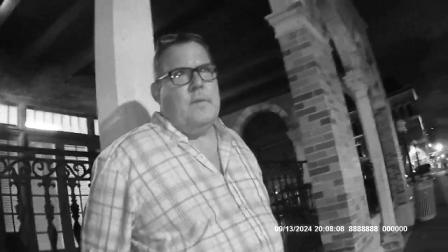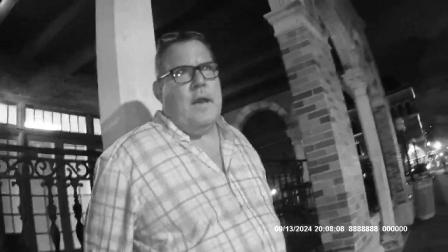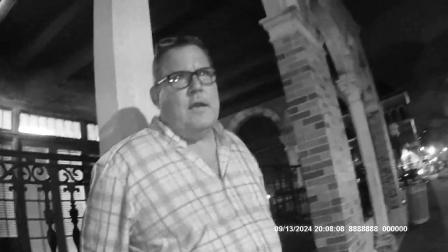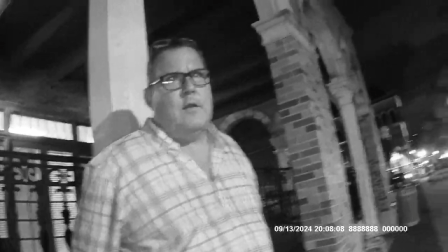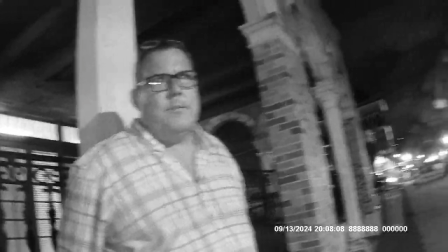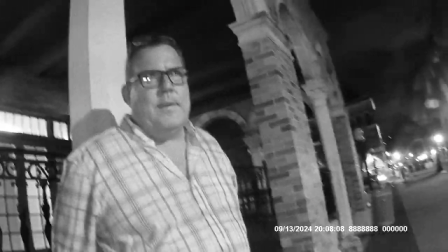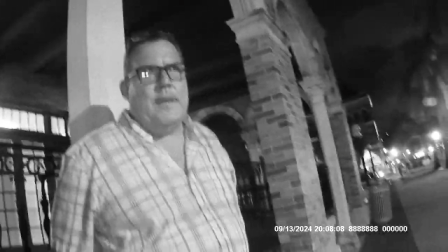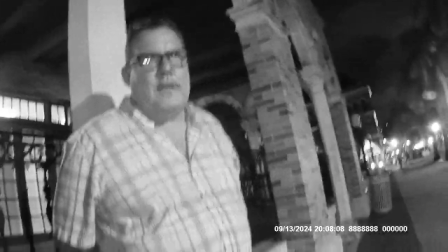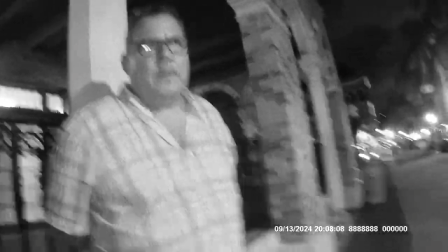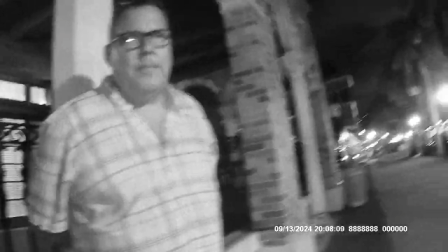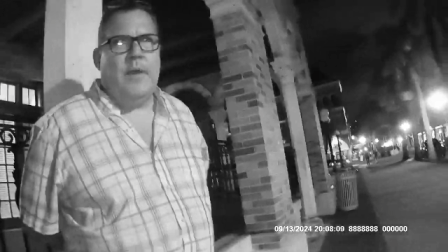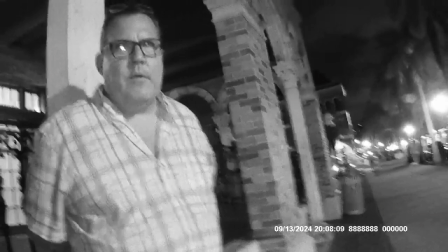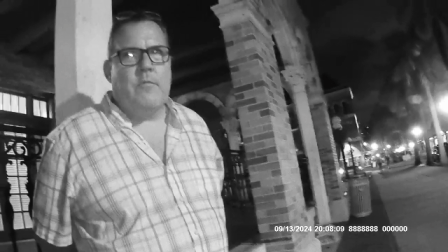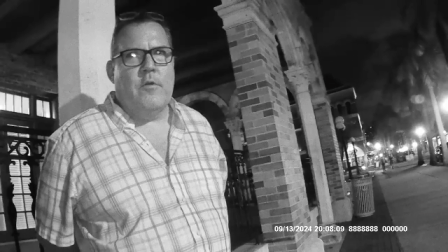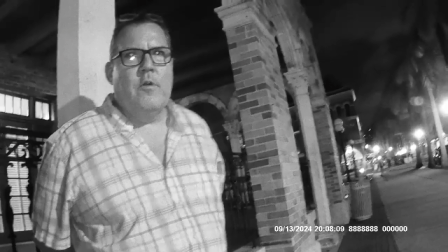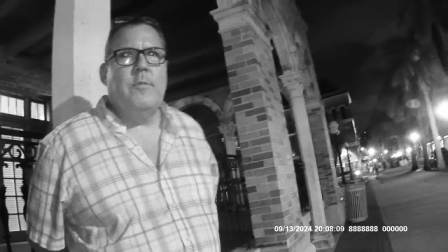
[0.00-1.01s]
I don't mean to
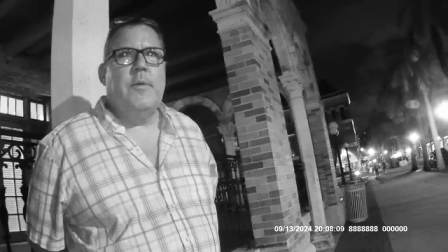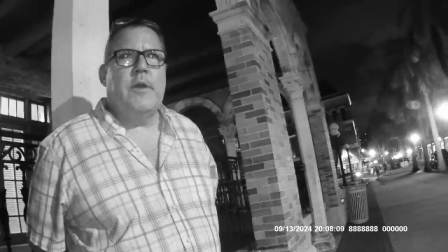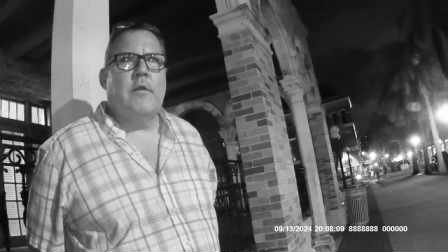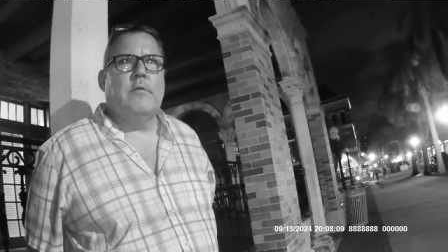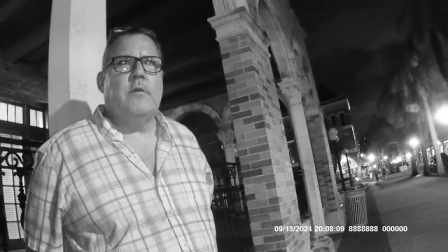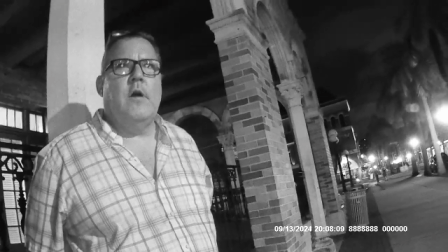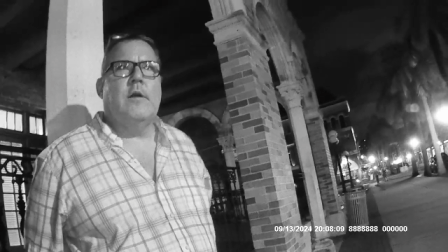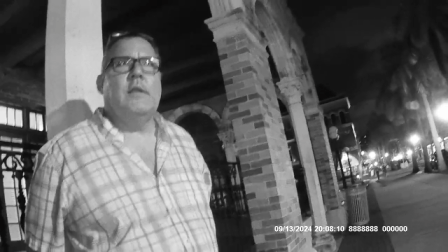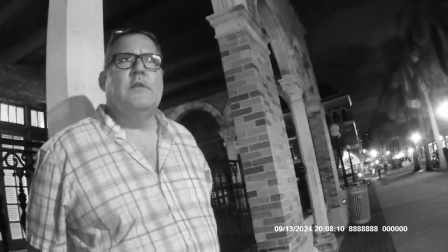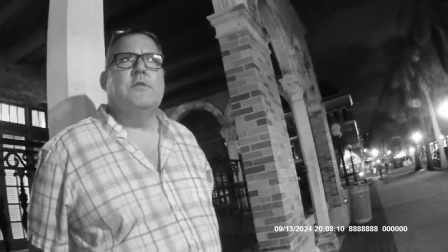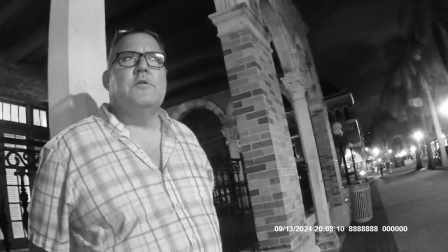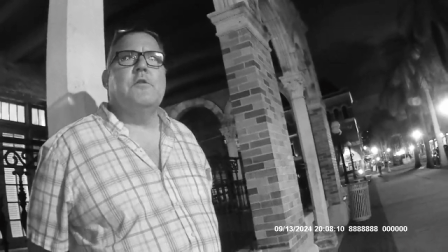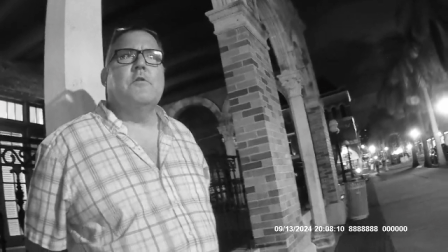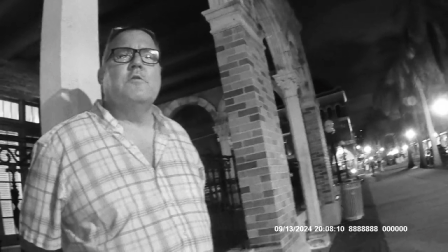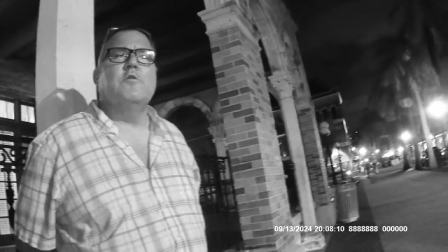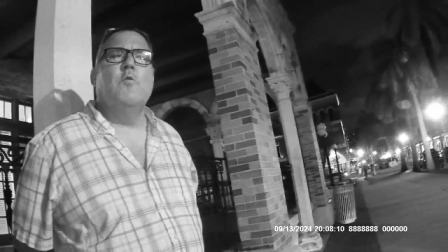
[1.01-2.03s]
be rude, but you're talking in
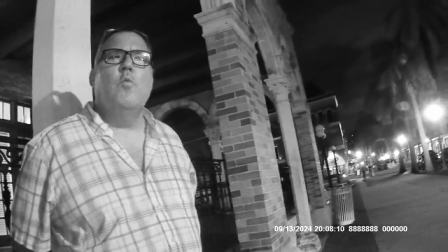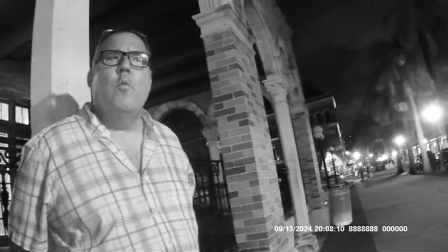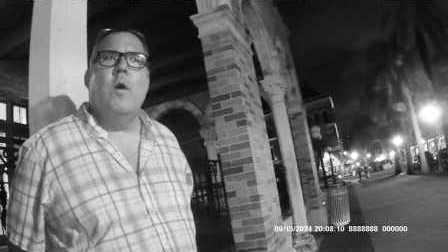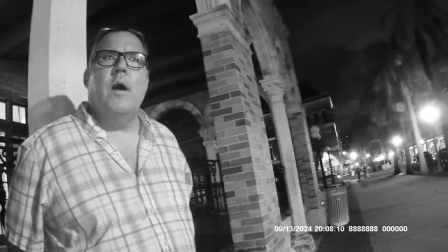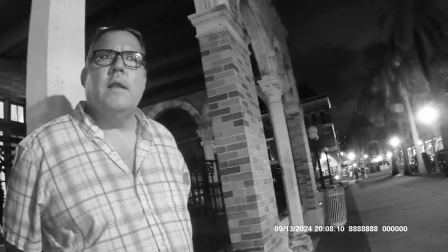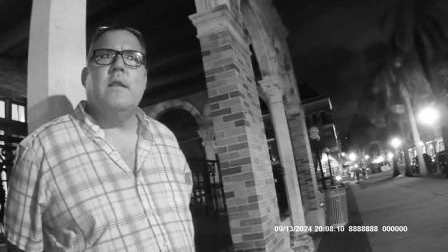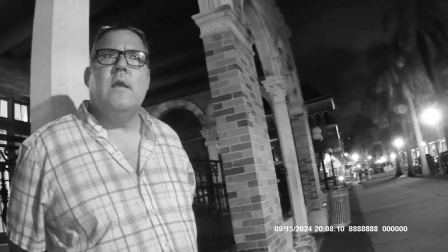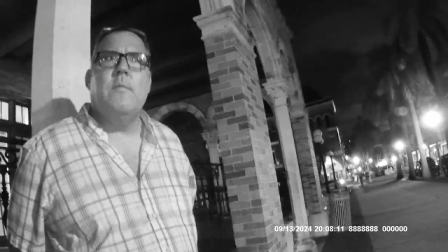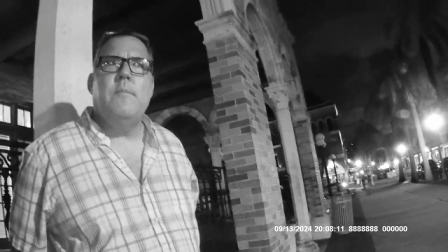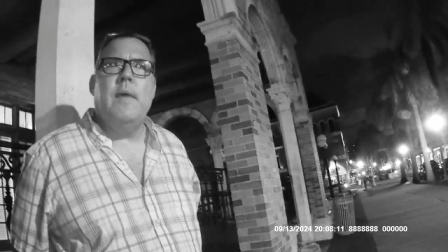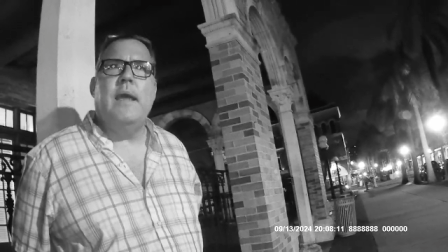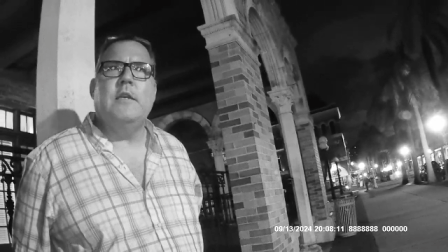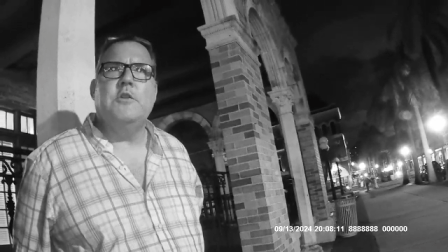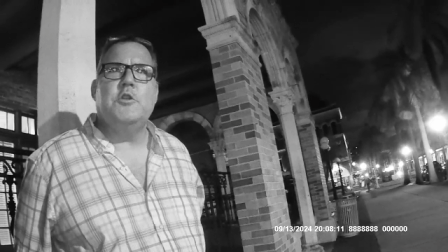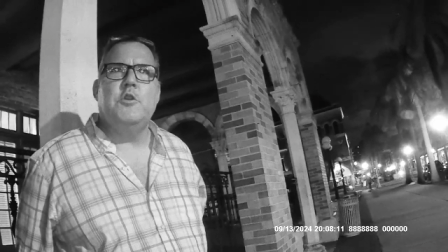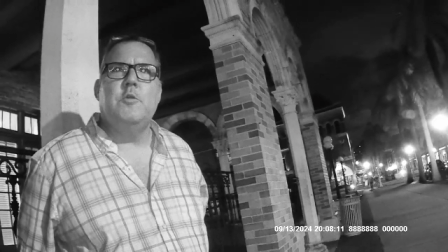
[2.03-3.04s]
circles. What
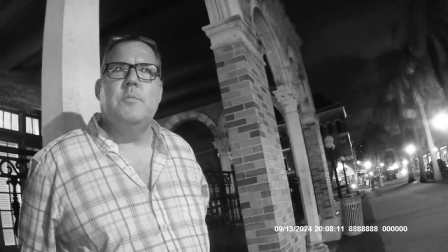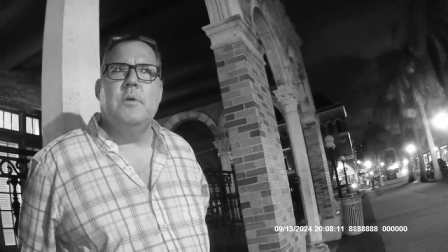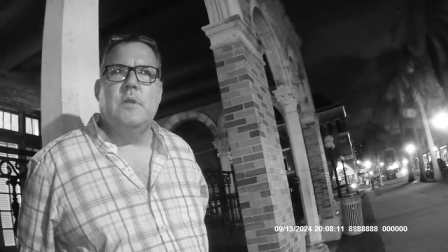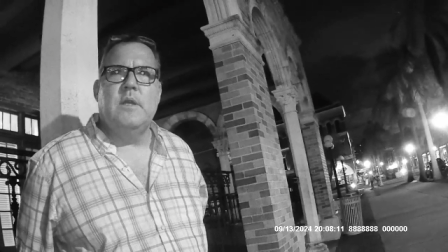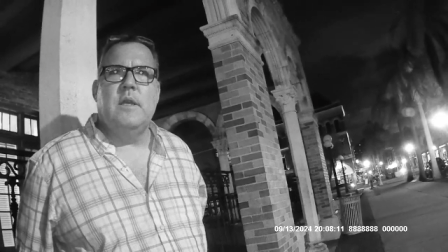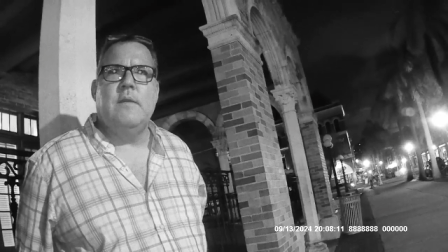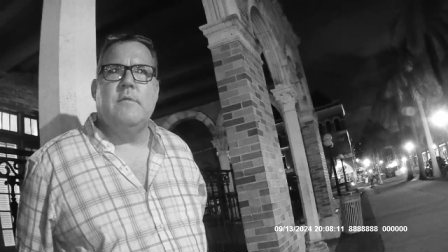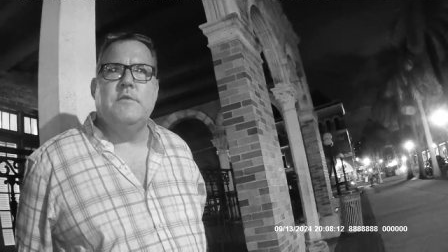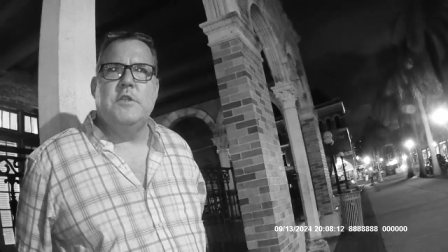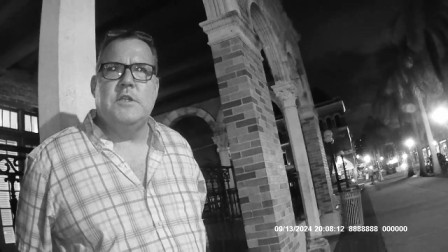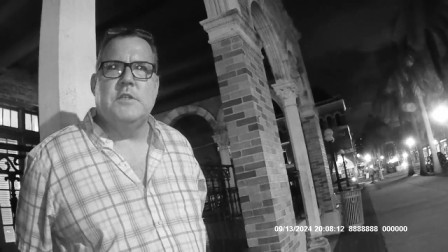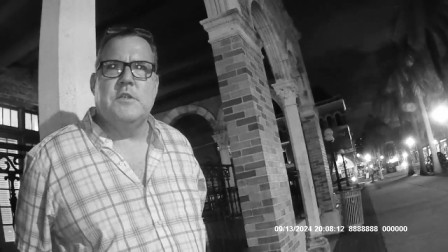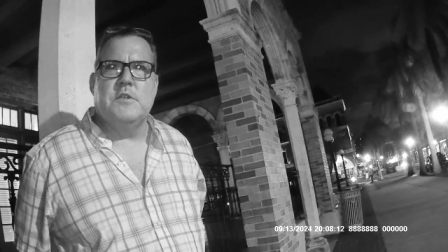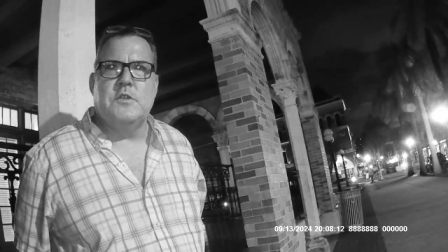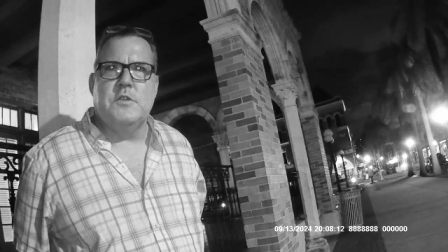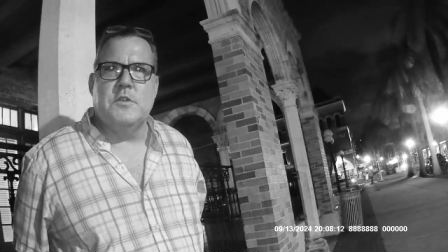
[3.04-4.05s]
makes you believe
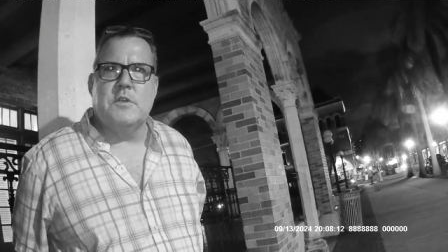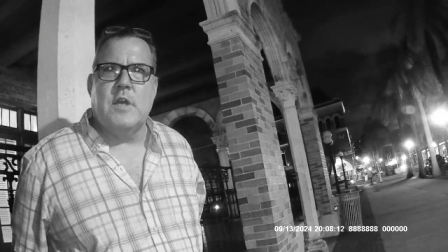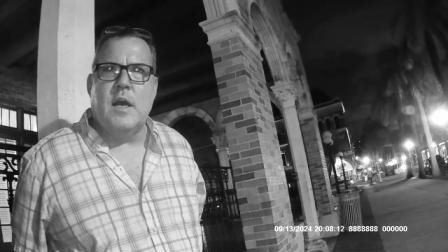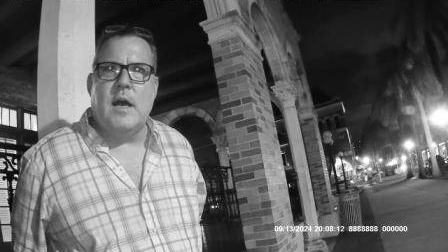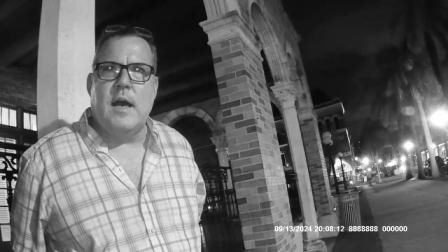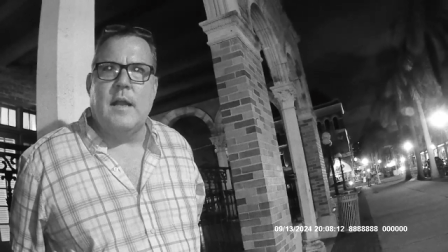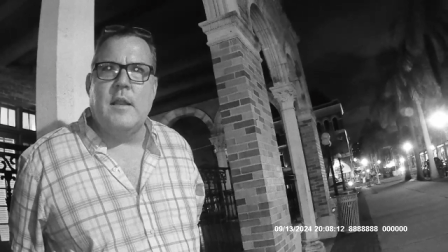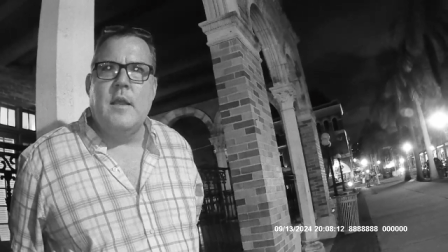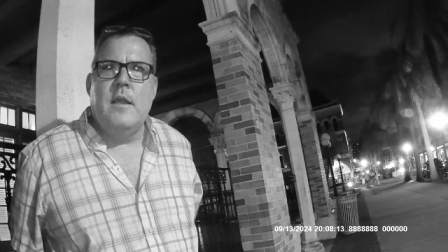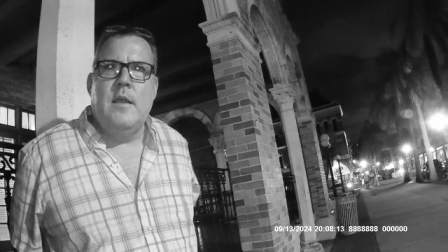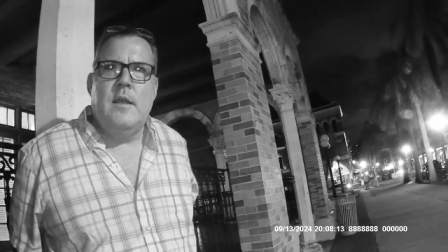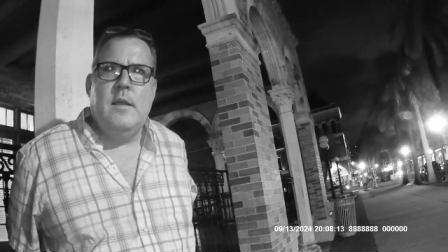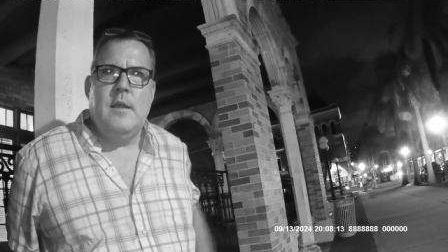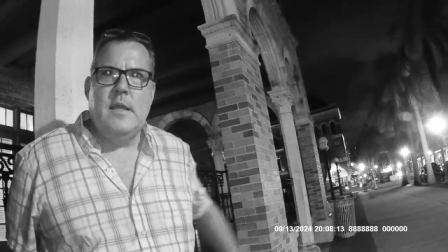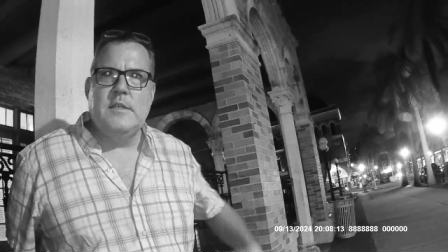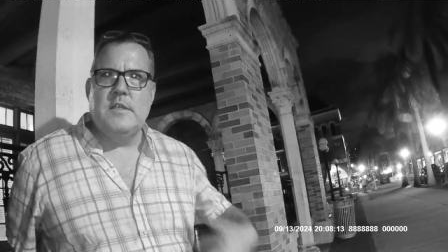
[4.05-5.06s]
Jesus is God?
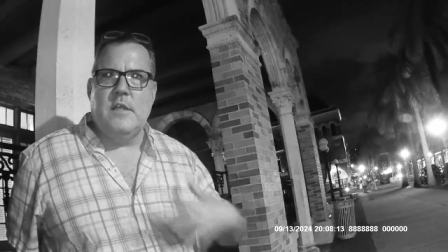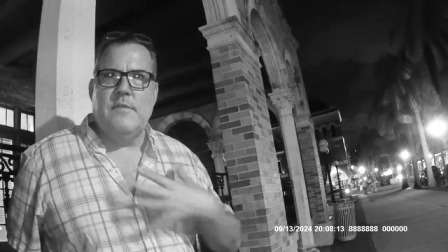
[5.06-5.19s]
Is it a